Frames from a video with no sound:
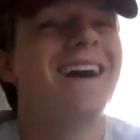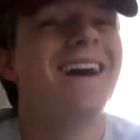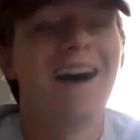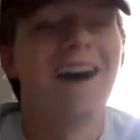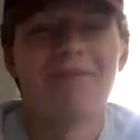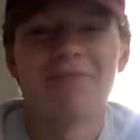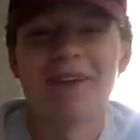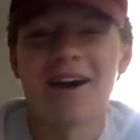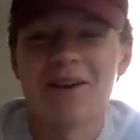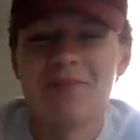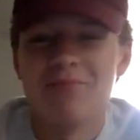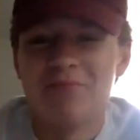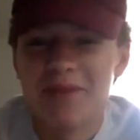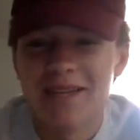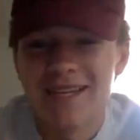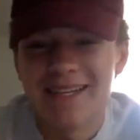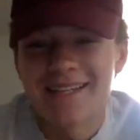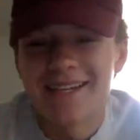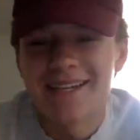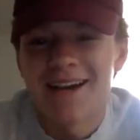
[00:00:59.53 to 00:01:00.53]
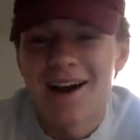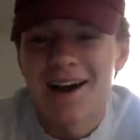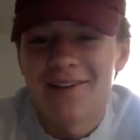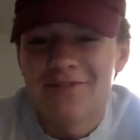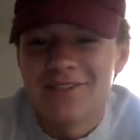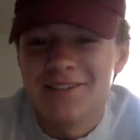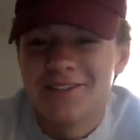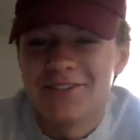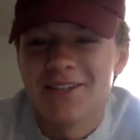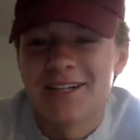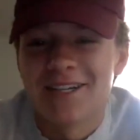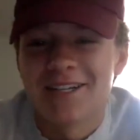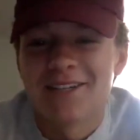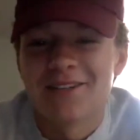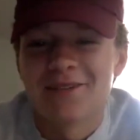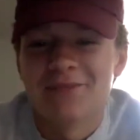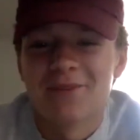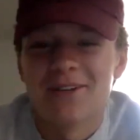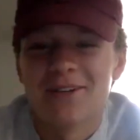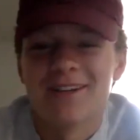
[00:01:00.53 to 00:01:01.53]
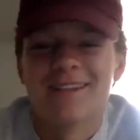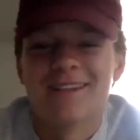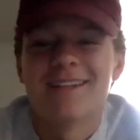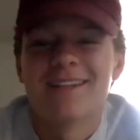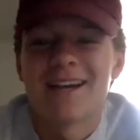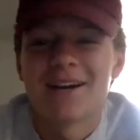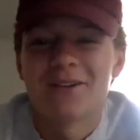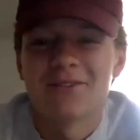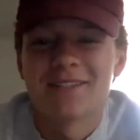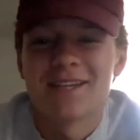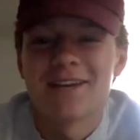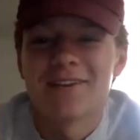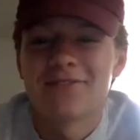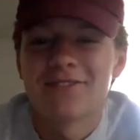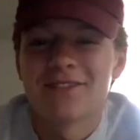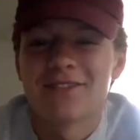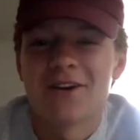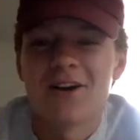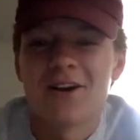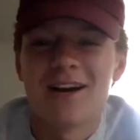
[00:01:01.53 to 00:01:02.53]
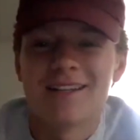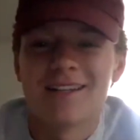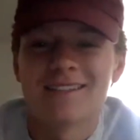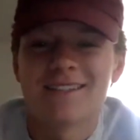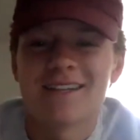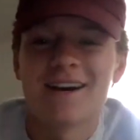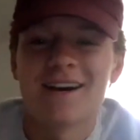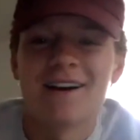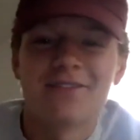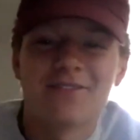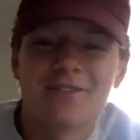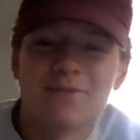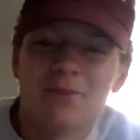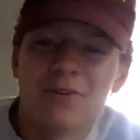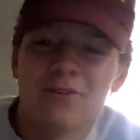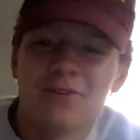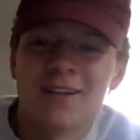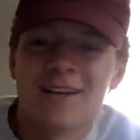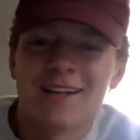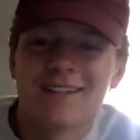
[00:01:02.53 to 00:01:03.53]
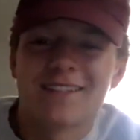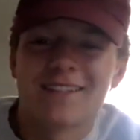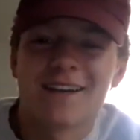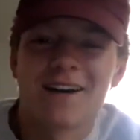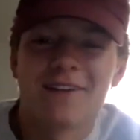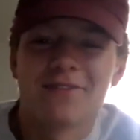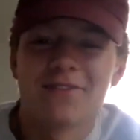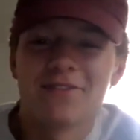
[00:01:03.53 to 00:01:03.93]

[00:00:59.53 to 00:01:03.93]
not a big coffee drinker, but I would definitely go iced coffee, more of an iced coffee